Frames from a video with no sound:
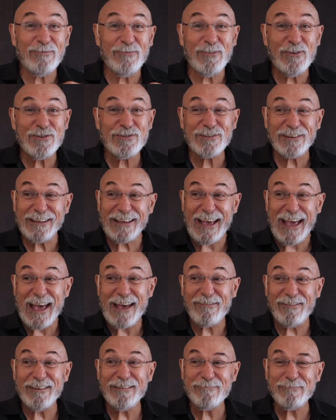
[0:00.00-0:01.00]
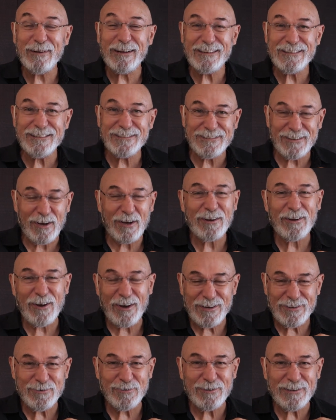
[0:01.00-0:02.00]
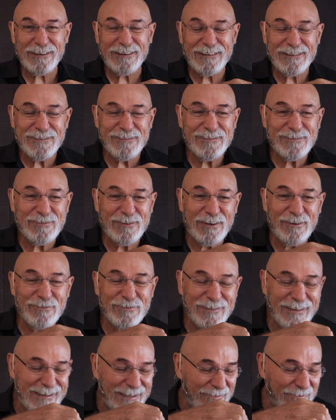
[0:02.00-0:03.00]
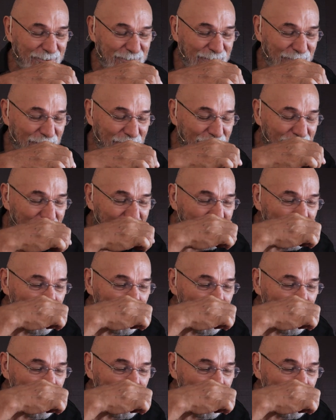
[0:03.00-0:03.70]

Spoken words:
virtually have it, but just I do it generously, give it to you.